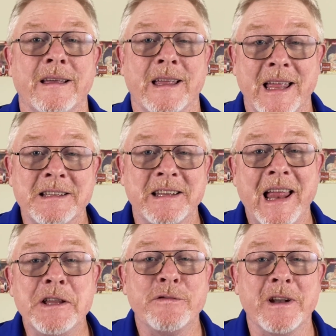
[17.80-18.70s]
In
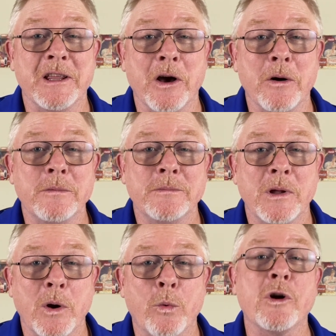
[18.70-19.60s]
today's video,
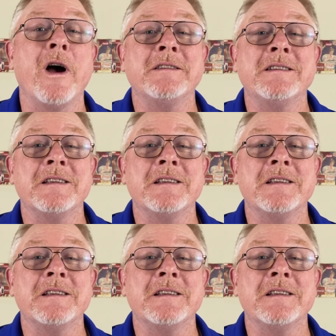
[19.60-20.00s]
we're going to